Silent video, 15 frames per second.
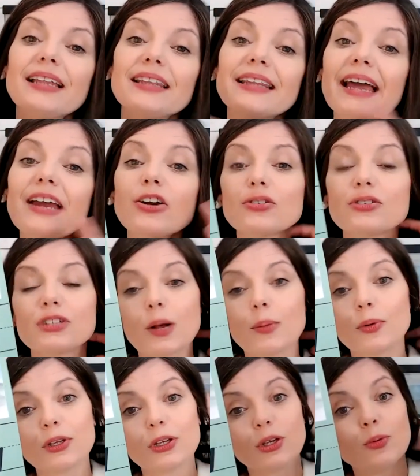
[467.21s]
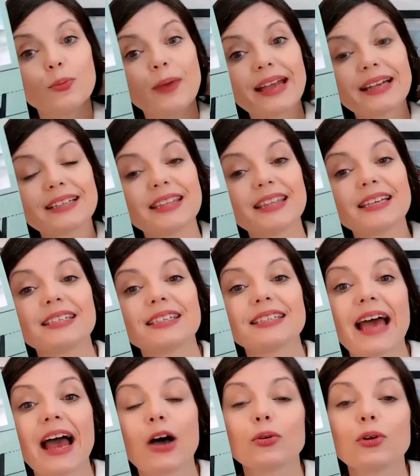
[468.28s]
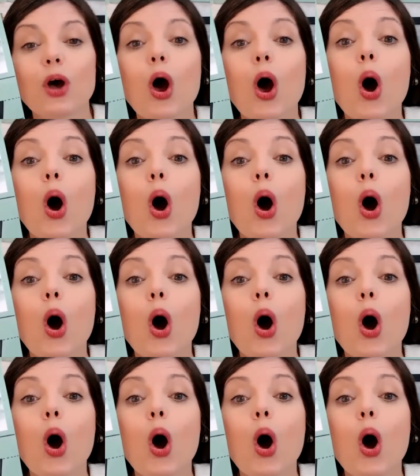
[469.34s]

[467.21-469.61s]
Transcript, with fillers: Letter W makes this sound.